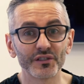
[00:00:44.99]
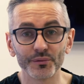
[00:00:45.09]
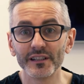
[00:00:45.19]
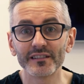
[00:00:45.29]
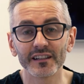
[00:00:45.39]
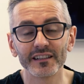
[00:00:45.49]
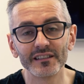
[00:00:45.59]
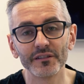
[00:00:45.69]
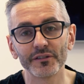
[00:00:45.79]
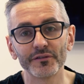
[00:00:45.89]
It's a really
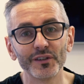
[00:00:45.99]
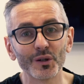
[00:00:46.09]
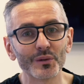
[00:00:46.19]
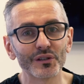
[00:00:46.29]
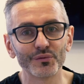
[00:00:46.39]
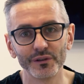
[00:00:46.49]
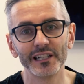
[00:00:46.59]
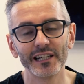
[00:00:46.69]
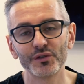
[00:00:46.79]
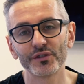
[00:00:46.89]
scientific field, but it's
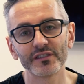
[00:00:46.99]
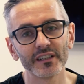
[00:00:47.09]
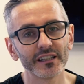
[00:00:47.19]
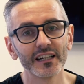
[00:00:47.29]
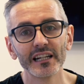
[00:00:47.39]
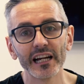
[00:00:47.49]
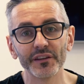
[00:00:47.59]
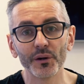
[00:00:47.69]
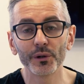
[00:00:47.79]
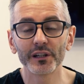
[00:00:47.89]
really interesting.
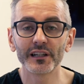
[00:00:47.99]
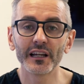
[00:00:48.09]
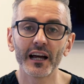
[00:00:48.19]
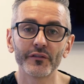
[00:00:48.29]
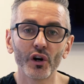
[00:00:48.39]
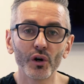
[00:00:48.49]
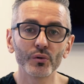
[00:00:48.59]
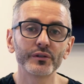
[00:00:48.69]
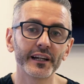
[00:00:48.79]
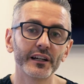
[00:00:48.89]
And then we're going to have a
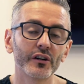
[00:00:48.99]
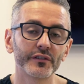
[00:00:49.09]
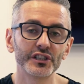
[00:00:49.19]
whole day of